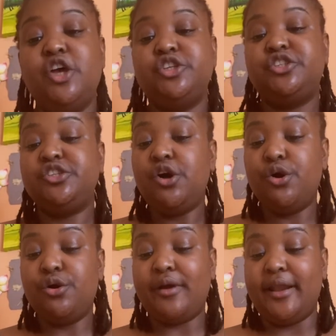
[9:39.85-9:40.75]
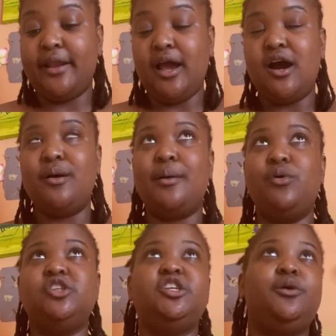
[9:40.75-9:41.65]
So right now I'm
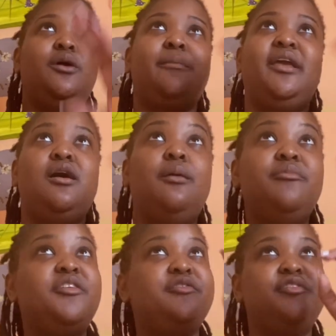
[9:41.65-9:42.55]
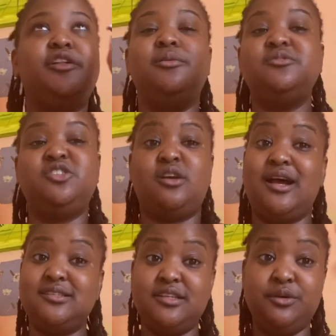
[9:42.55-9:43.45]
watching one of my comfort films,
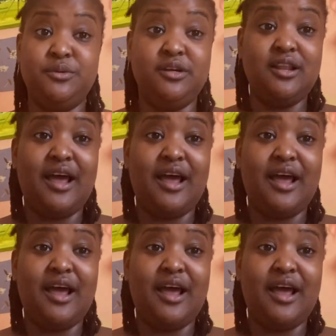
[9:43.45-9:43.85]
Jurassic World.